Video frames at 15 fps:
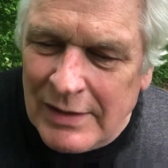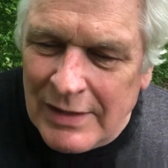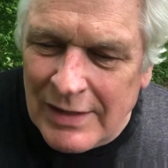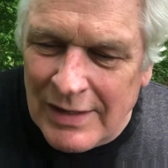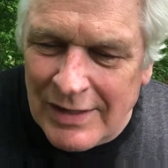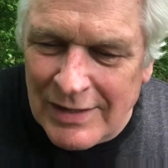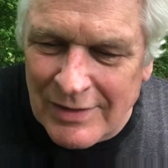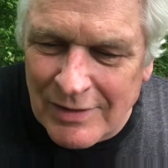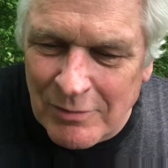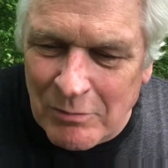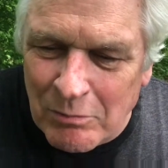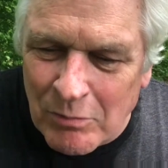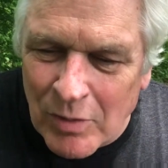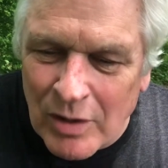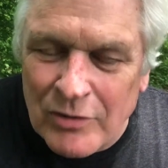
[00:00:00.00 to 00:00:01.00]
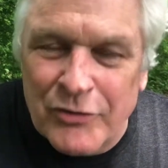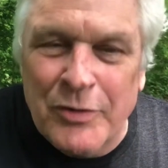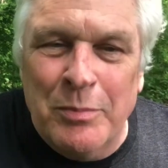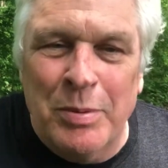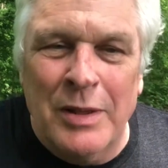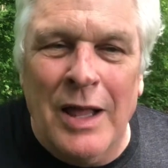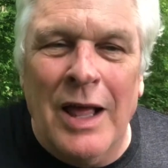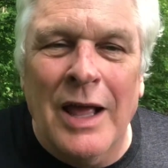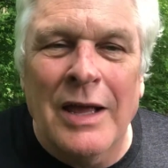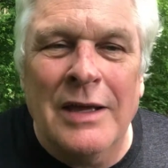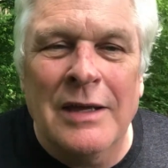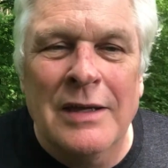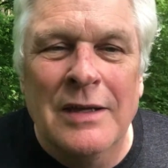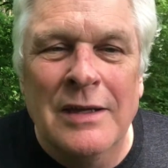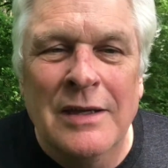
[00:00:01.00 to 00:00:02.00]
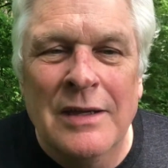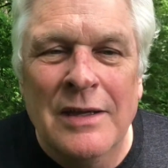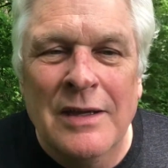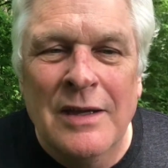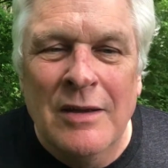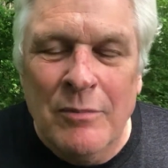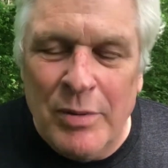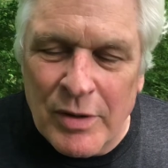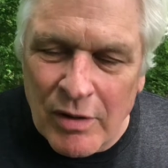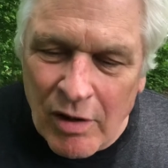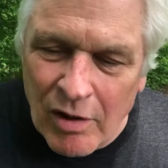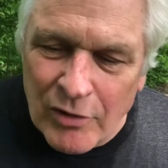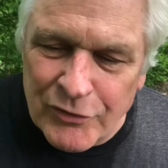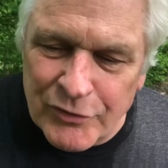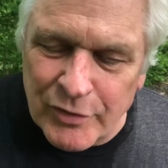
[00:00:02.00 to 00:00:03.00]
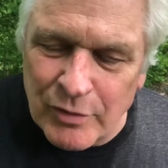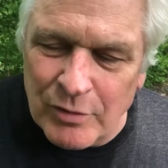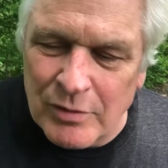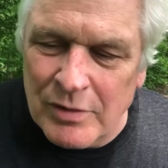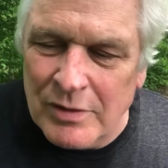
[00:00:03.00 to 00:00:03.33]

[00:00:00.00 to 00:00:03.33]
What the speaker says: and multiply, but also